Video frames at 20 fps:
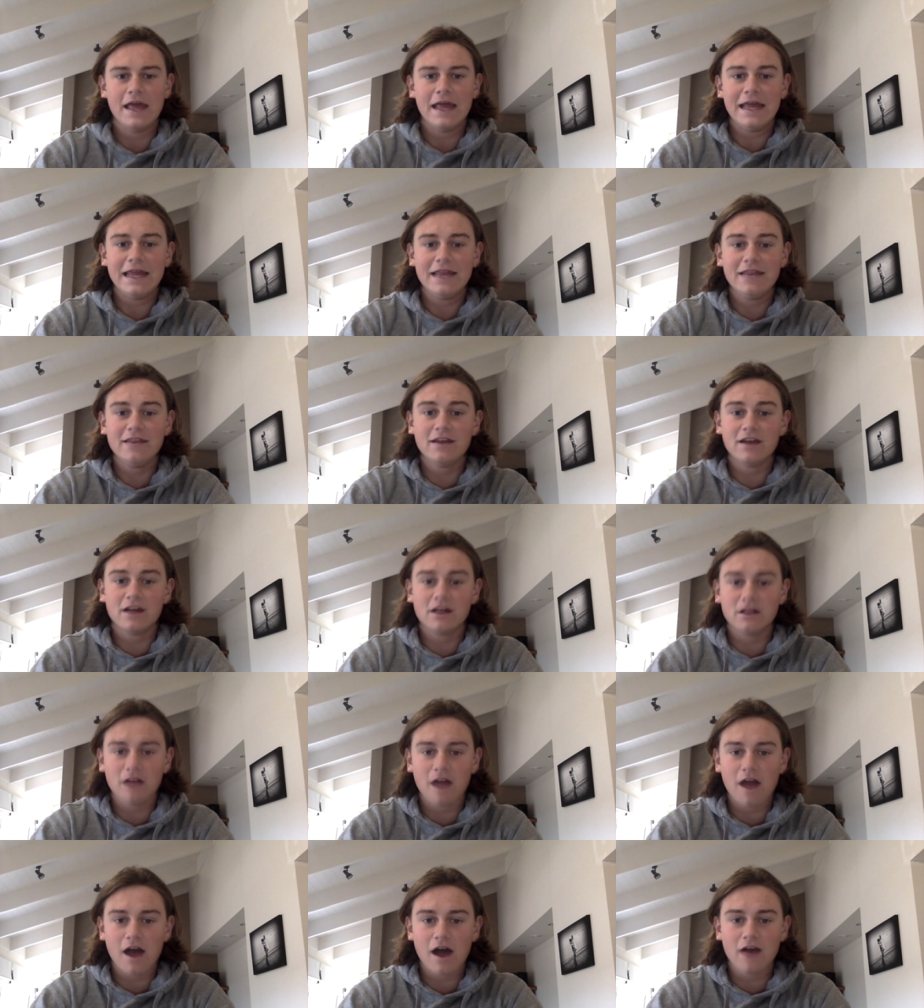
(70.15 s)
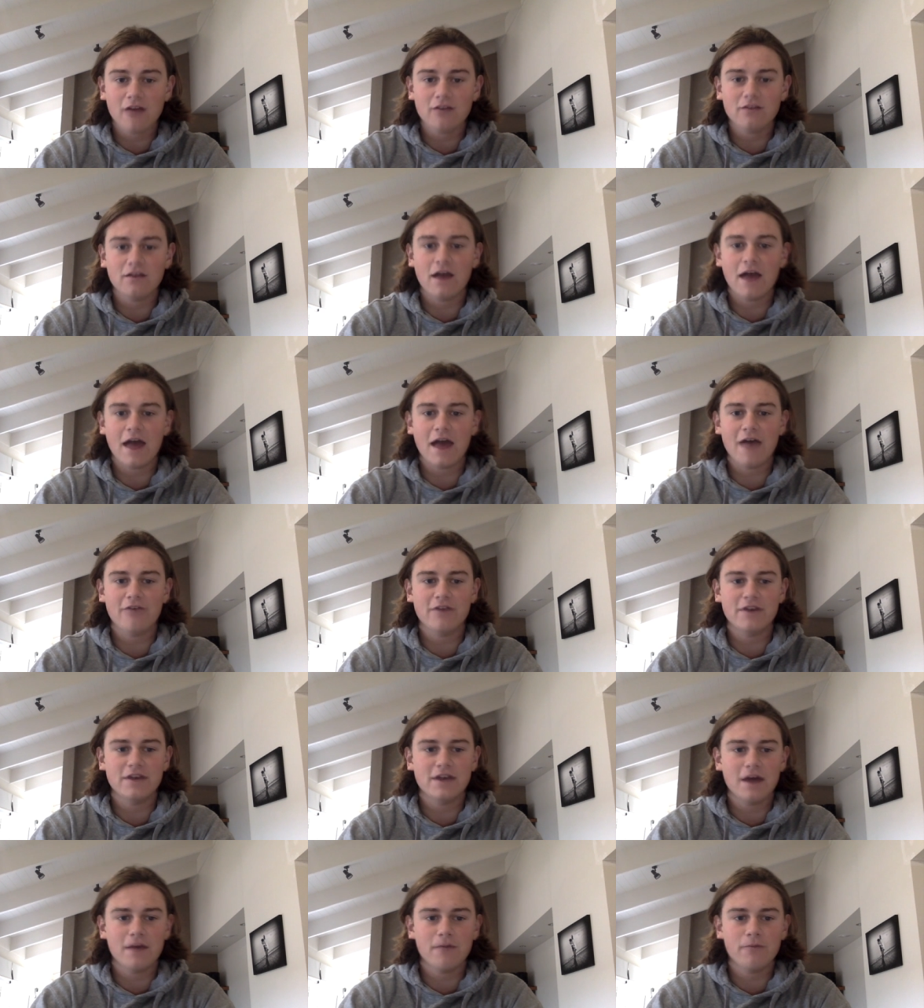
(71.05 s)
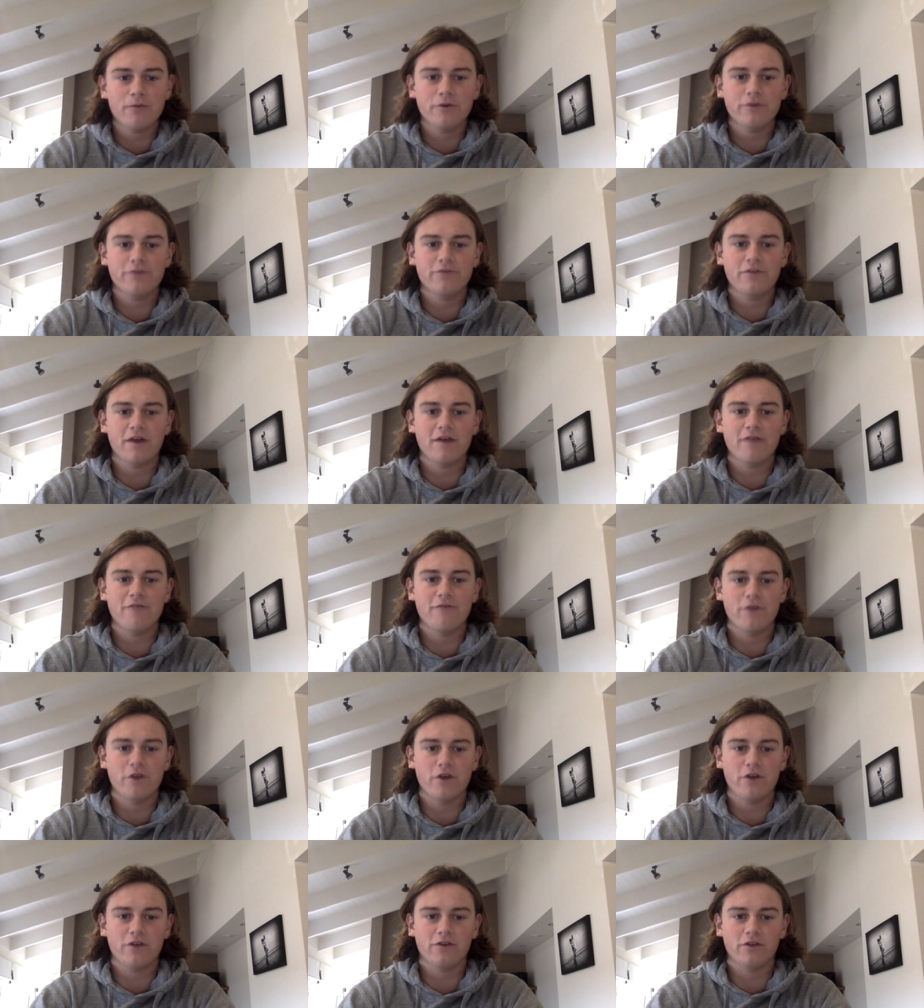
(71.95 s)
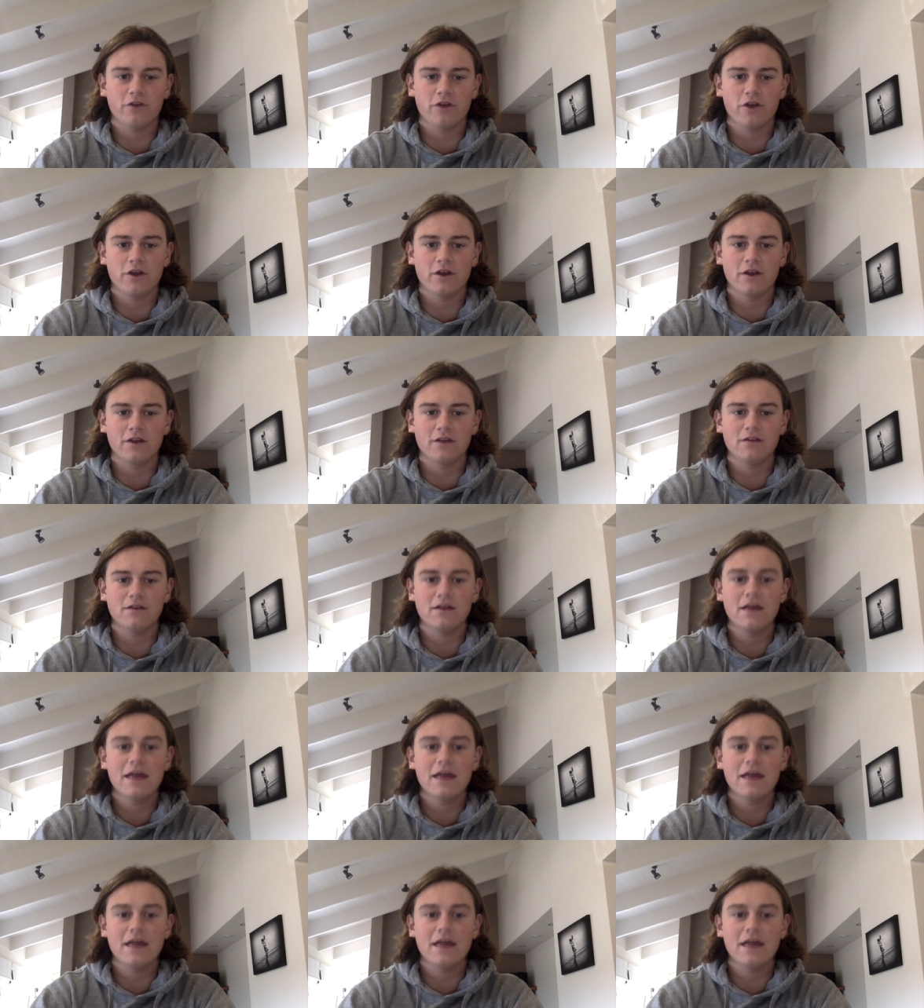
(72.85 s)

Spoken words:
In the class, I have a number of diverse learners.